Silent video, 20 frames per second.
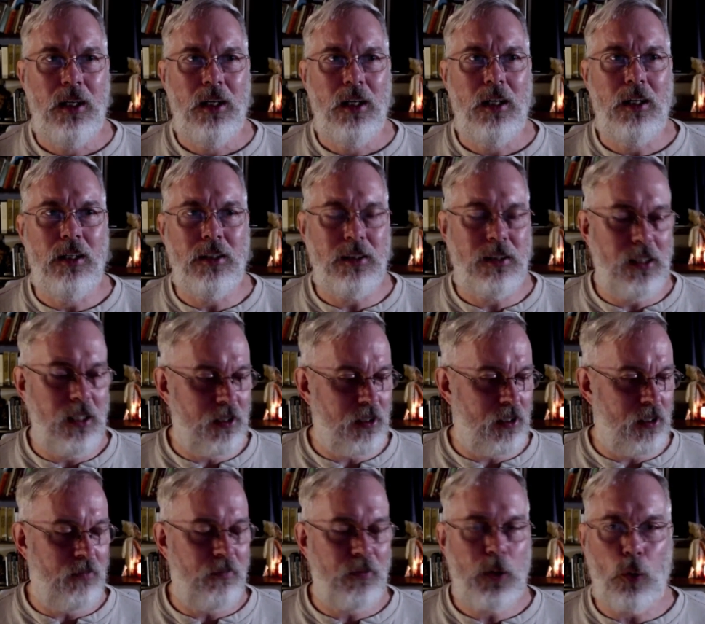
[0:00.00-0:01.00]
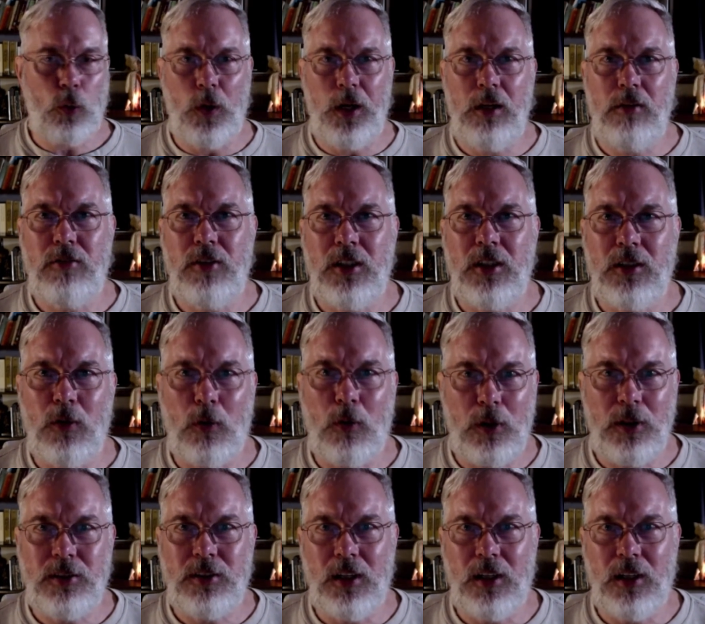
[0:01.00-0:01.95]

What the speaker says: It's either craving or it's